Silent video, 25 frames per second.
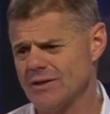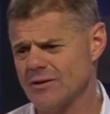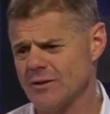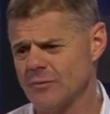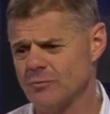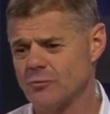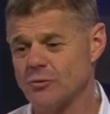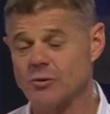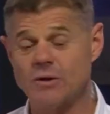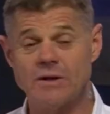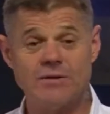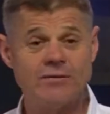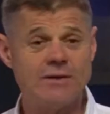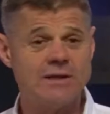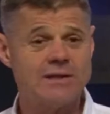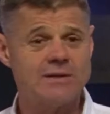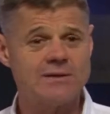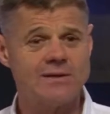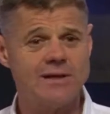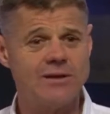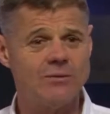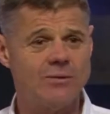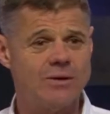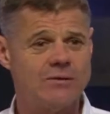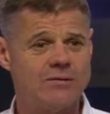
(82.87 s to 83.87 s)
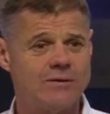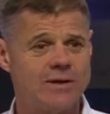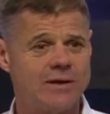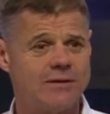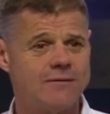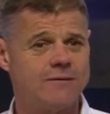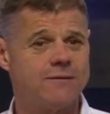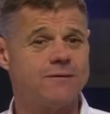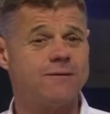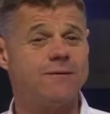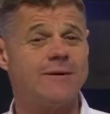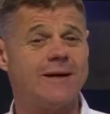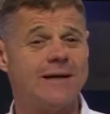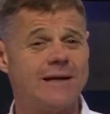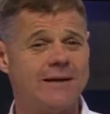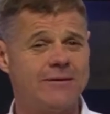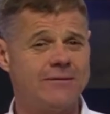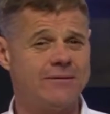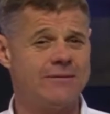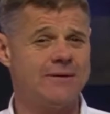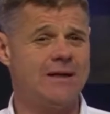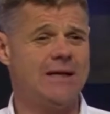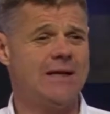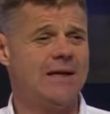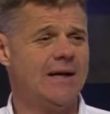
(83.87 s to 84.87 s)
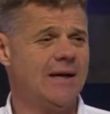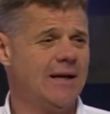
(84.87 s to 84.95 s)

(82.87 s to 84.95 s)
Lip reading: So previously we've done 5